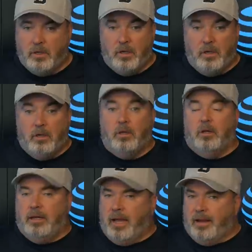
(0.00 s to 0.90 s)
see what
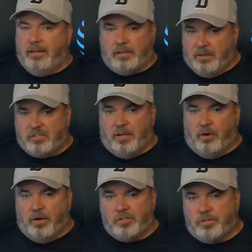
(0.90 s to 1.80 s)
happens? Yeah, he's, I mean, it's
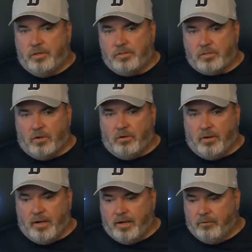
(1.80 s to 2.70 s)
an illness,
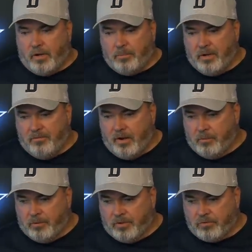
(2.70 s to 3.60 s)
so uh, he will not be
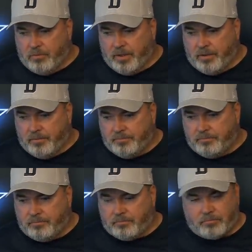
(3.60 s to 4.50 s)
available this week.
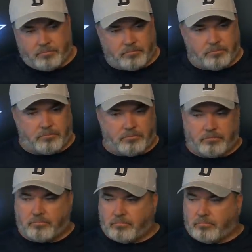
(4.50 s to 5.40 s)
What
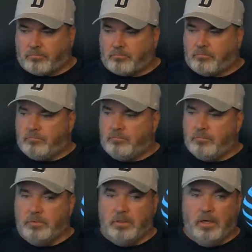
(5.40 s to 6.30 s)
about Amari Cooper?
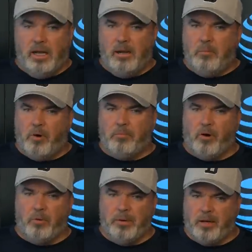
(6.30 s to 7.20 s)
Uh, Mar-
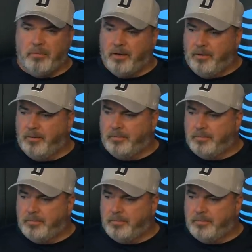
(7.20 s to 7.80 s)
Mario will be limited.